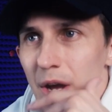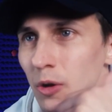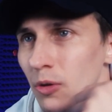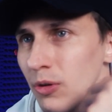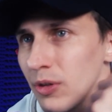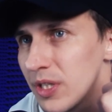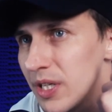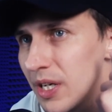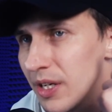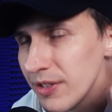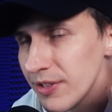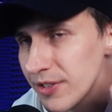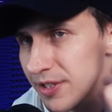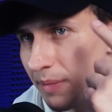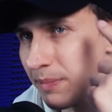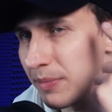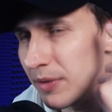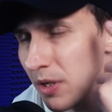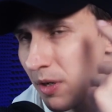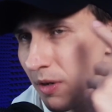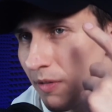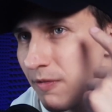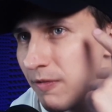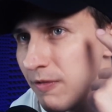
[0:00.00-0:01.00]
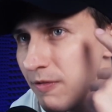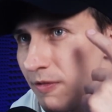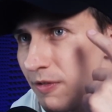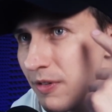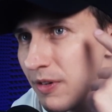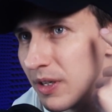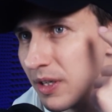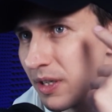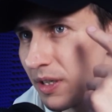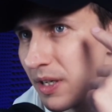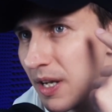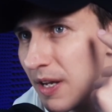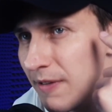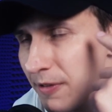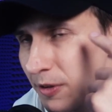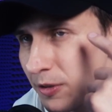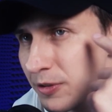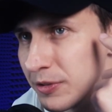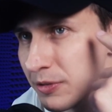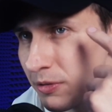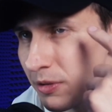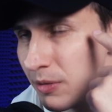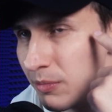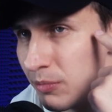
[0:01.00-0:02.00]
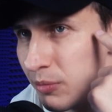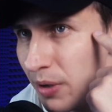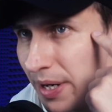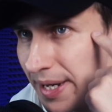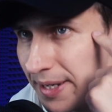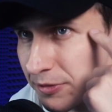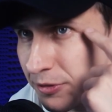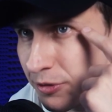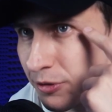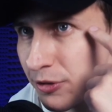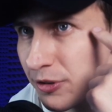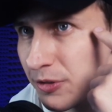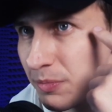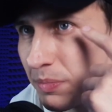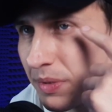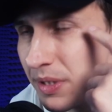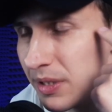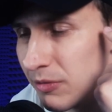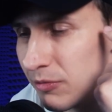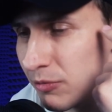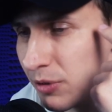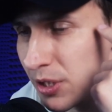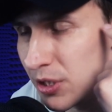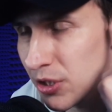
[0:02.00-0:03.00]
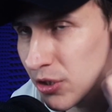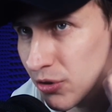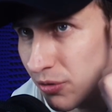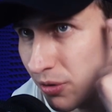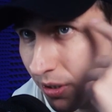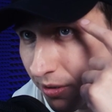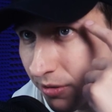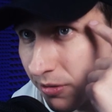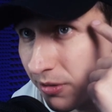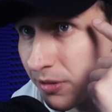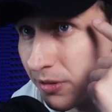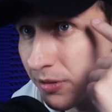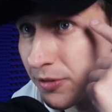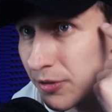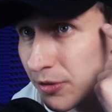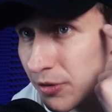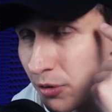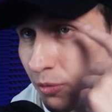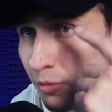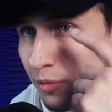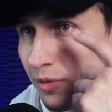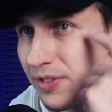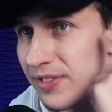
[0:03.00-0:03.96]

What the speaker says: whole concept of FL Studio browser has been restructured to